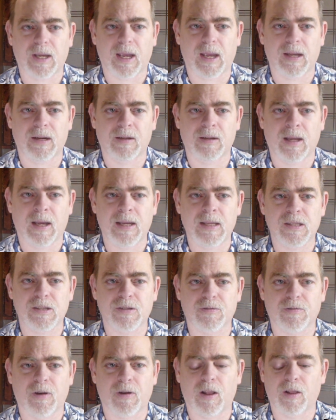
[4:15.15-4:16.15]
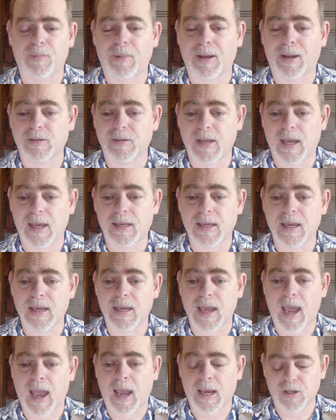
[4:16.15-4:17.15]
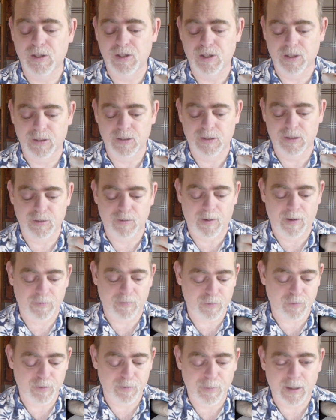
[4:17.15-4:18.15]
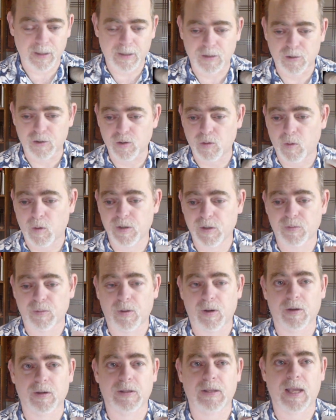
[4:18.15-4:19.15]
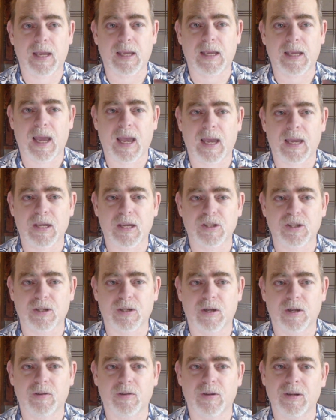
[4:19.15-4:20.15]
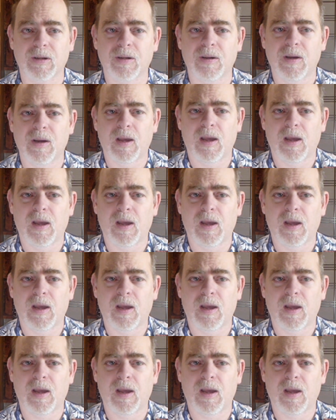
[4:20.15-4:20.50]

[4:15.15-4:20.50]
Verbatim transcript: And Knights are all about taking action. So after we make the choice, we're going to take action on it.